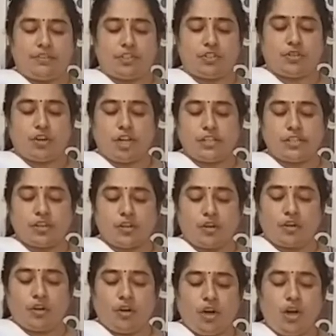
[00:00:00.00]
We should also
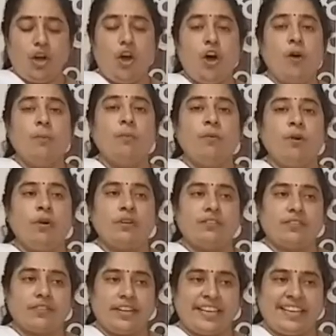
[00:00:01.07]
grow
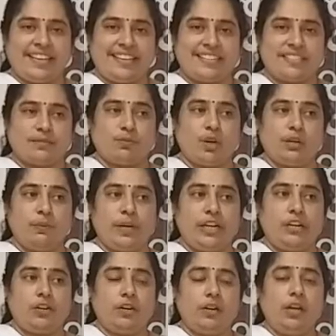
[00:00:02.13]
more trees. What
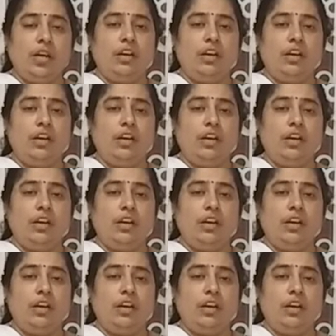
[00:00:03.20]
we'll do?